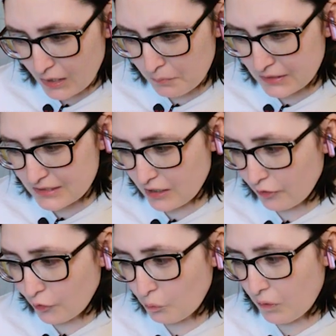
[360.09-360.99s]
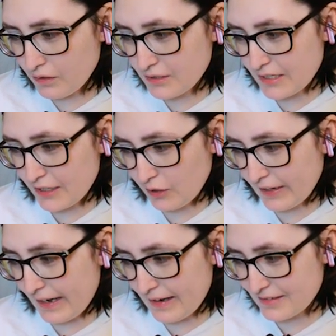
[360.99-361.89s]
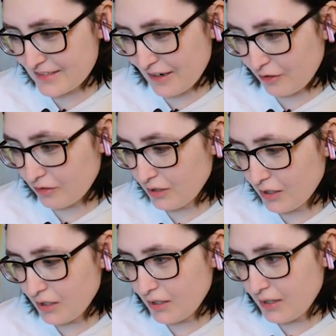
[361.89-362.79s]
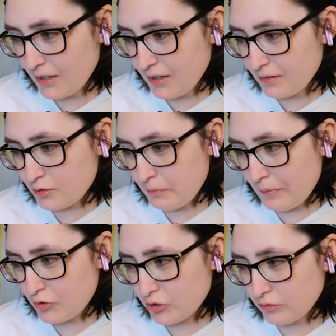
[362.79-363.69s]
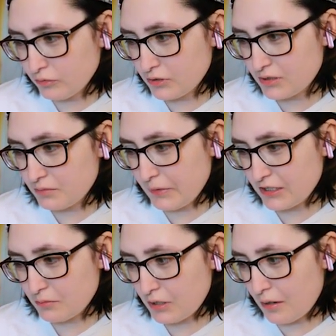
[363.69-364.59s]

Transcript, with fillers: but these other ones here I can't tell. So maybe she'll make some